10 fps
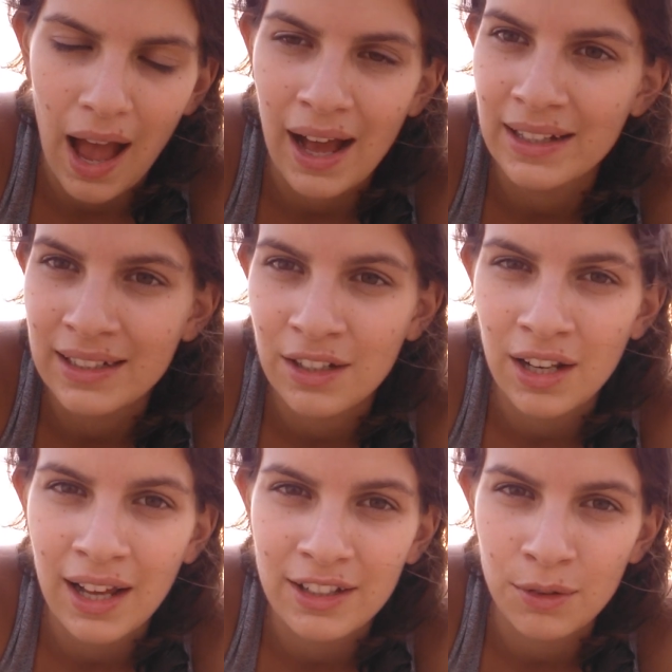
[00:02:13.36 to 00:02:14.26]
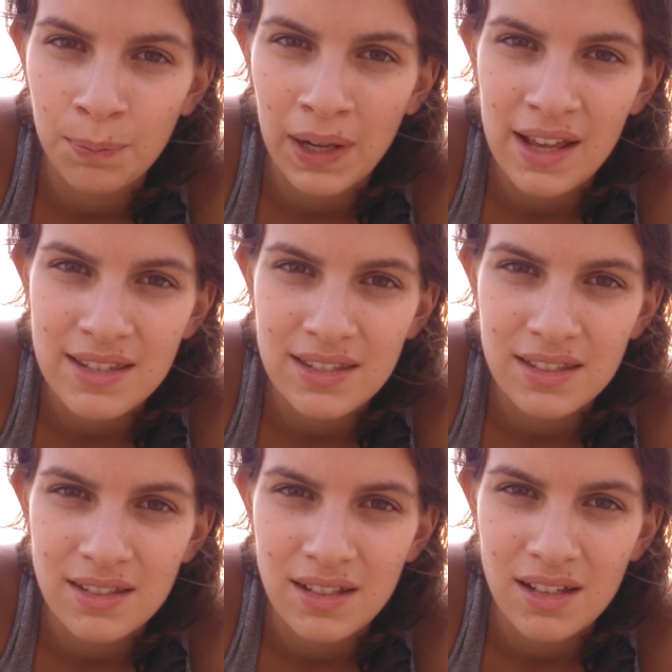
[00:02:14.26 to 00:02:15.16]
I didn't like the
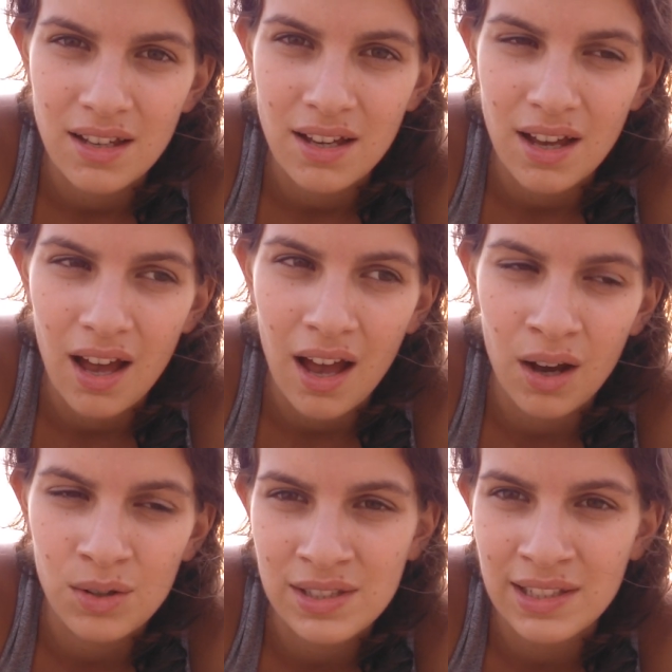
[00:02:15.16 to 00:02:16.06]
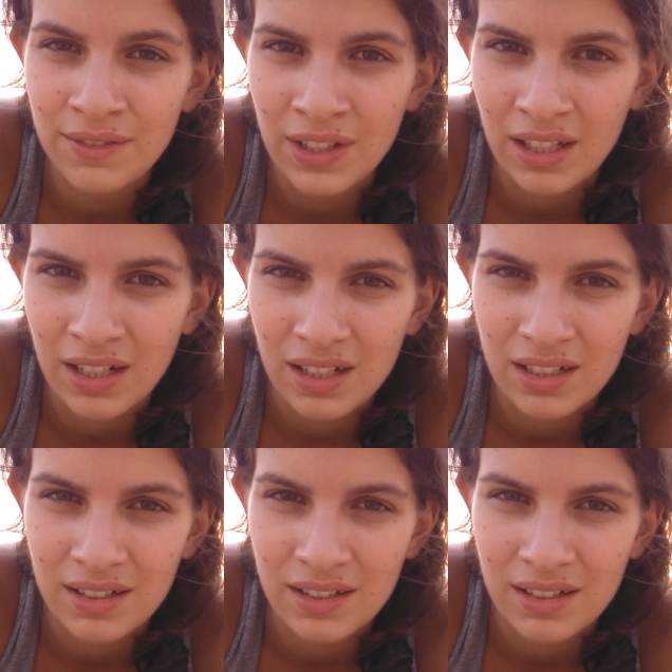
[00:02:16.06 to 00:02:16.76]
place I was living in,